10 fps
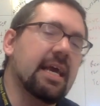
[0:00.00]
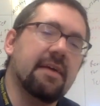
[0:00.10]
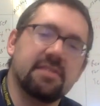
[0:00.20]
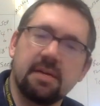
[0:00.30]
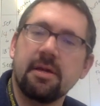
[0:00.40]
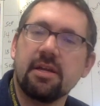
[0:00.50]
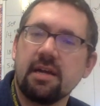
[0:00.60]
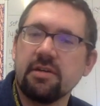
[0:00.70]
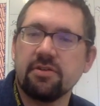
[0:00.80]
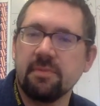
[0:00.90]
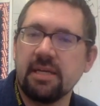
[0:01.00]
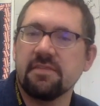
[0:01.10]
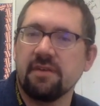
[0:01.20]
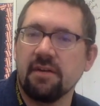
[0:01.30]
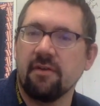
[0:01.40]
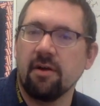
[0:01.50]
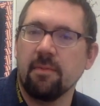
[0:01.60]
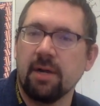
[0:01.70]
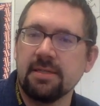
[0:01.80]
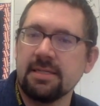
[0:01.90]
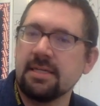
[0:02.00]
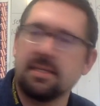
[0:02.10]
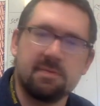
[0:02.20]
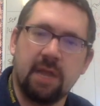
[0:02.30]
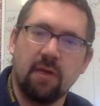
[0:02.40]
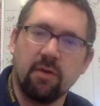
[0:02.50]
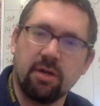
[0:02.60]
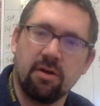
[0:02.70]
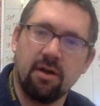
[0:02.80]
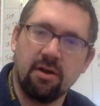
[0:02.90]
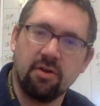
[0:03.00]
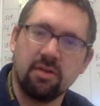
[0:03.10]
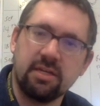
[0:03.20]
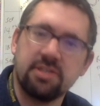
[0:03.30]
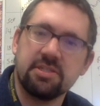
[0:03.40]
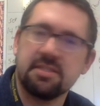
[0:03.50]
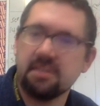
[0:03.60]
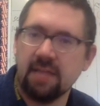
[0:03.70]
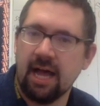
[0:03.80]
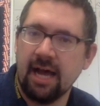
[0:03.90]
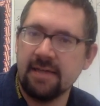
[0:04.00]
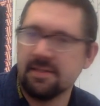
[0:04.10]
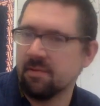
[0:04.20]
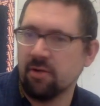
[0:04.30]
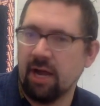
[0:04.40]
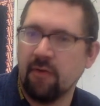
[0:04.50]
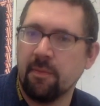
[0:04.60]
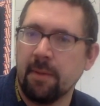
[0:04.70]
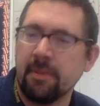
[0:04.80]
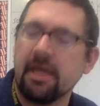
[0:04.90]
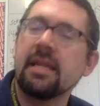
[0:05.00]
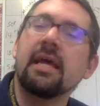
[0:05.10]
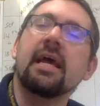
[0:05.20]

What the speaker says: If some other country makes fun of our president, doesn't matter where your allegiance lies, Democrat or Republican,